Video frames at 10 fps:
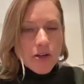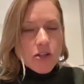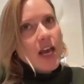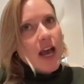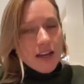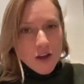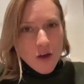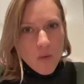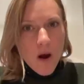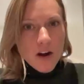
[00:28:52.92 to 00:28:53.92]
hours? Yeah, I could
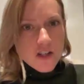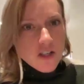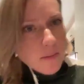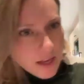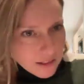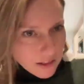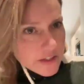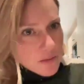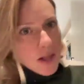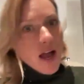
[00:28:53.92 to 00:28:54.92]
go watch some like Love
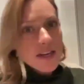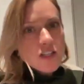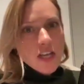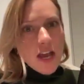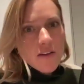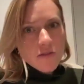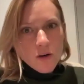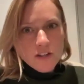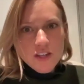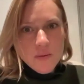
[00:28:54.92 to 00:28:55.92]
is Blind. Yeah, of
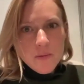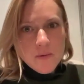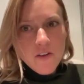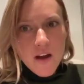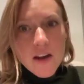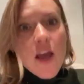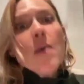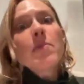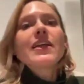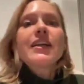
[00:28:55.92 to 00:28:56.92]
course, that would be fun.
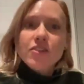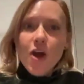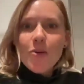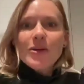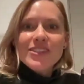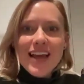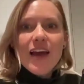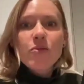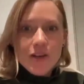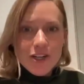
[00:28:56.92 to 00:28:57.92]
But like, no,
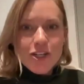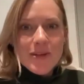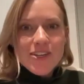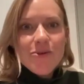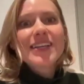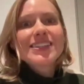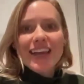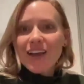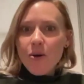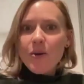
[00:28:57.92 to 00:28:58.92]
instead, what I should be doing is
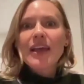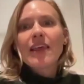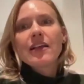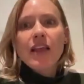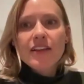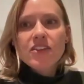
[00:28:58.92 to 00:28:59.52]
saying, okay, like,